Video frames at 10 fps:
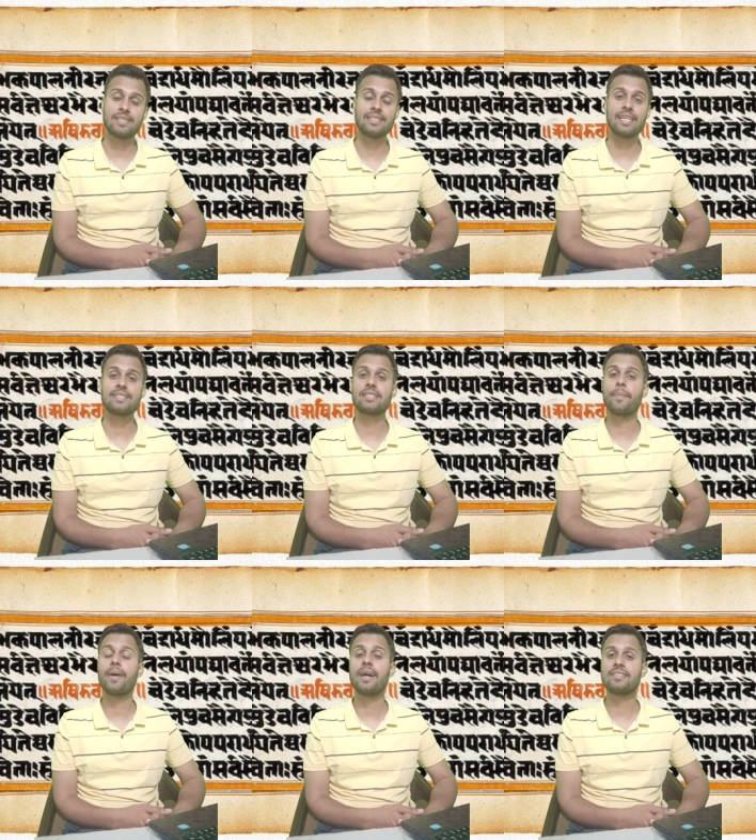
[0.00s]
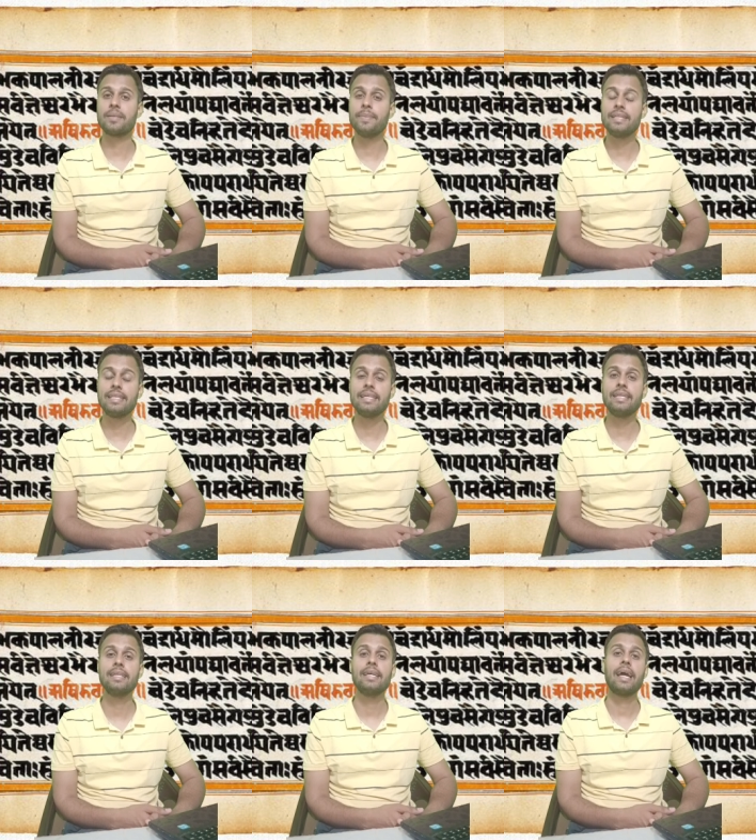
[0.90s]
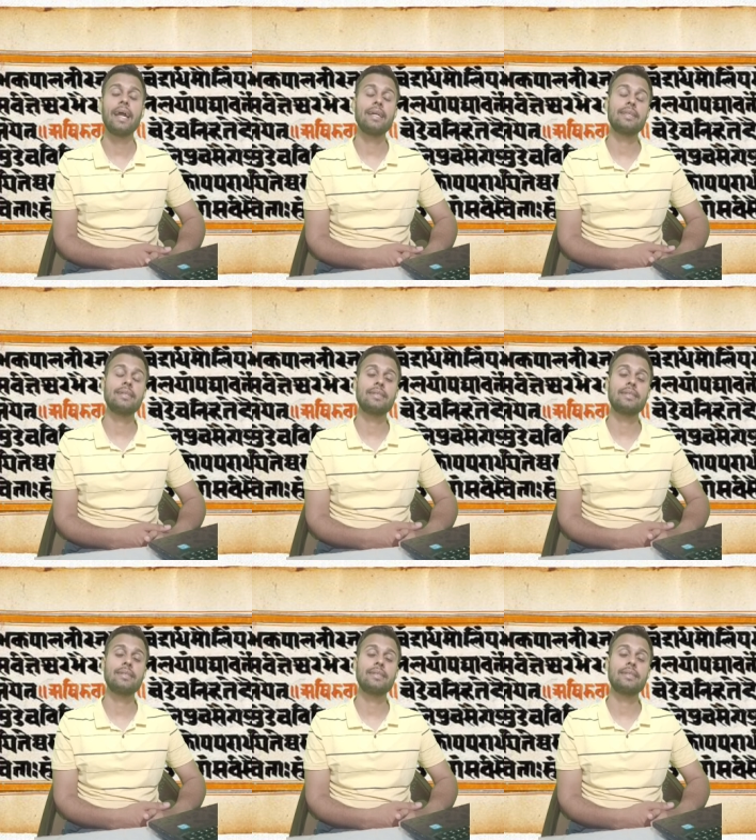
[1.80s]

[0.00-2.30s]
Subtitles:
such as Sabha, Samiti, and